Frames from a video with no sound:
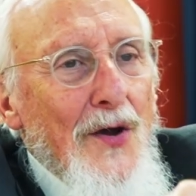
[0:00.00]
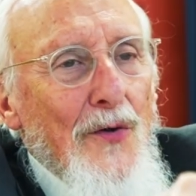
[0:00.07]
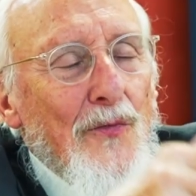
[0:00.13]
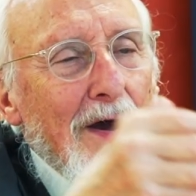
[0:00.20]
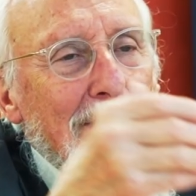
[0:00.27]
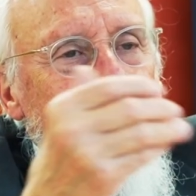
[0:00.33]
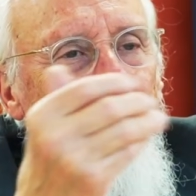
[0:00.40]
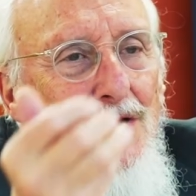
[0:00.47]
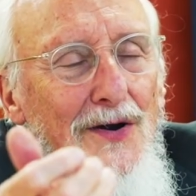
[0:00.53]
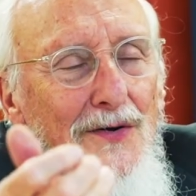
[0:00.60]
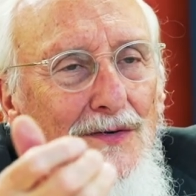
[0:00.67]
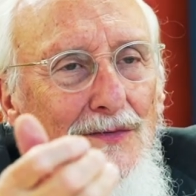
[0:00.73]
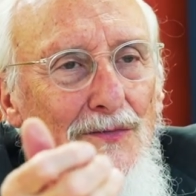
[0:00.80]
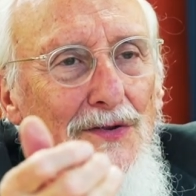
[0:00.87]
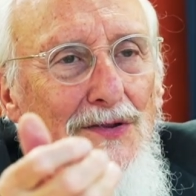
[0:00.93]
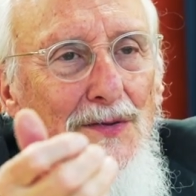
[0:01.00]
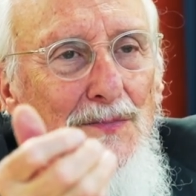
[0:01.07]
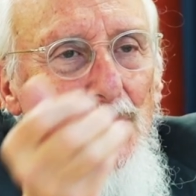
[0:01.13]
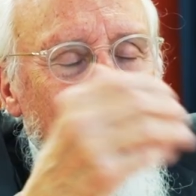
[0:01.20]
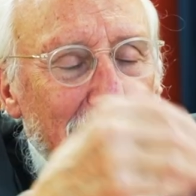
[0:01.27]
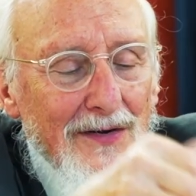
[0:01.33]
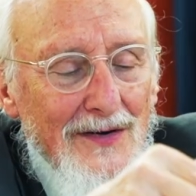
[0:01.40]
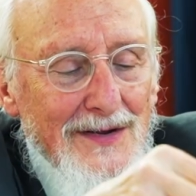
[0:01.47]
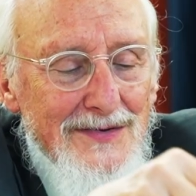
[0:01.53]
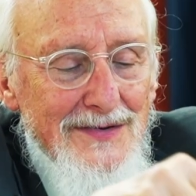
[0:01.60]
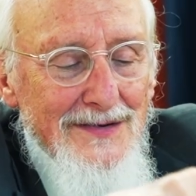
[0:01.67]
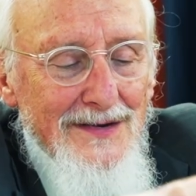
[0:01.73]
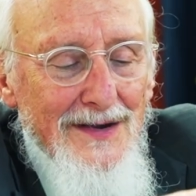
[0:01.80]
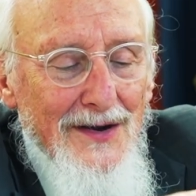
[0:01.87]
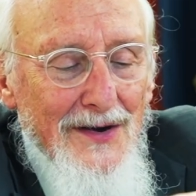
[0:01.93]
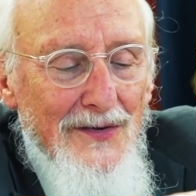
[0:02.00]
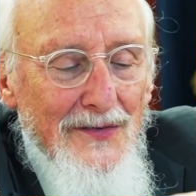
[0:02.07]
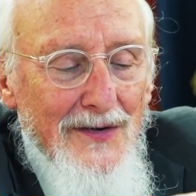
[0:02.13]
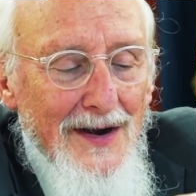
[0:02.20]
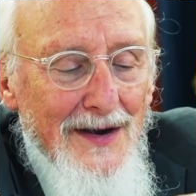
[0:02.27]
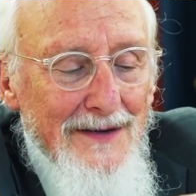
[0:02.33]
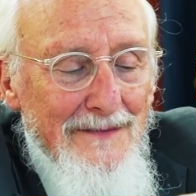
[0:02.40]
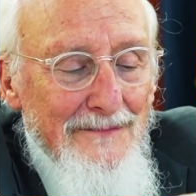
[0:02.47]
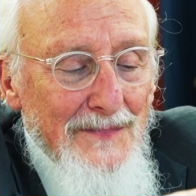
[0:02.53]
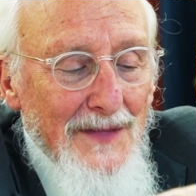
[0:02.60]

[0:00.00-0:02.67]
Why start with the parents, right?